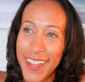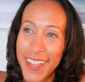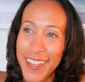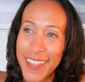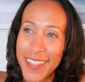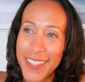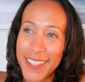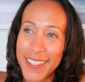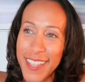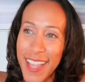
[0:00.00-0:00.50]

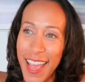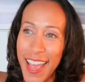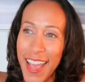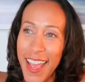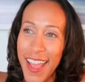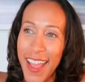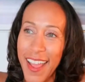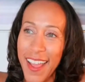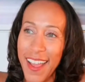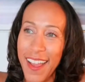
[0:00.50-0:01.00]
Is
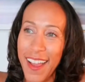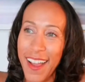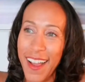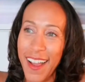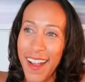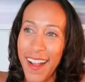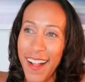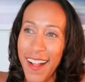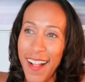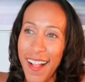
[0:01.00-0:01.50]
that
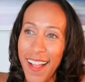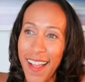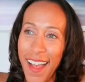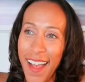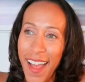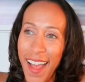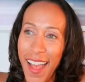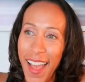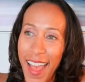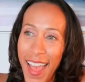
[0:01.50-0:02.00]

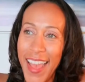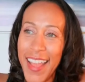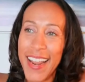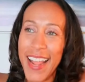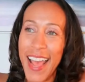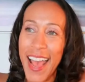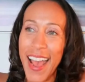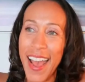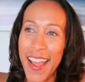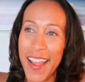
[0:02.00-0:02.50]
had
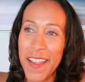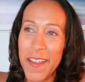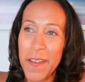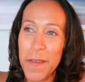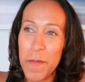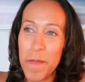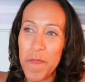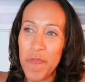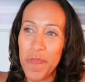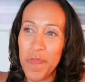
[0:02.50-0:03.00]
I
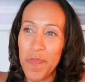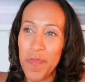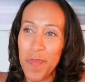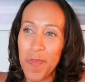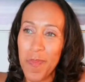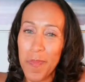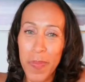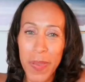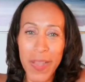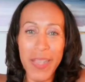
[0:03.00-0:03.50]

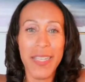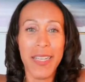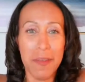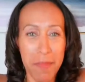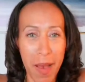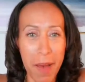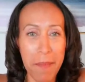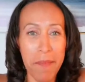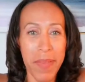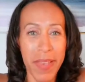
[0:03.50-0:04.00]
picked up
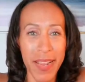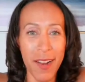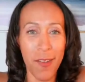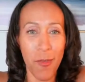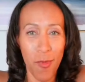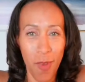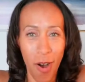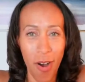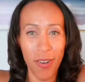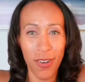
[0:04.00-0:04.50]
my bed
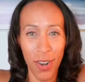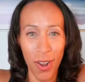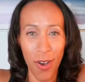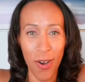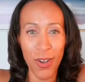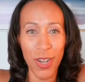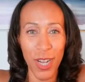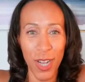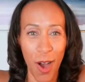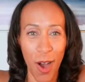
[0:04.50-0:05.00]
and walked
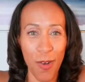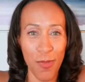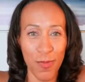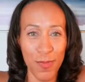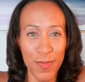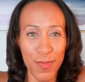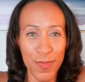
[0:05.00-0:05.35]
long ago,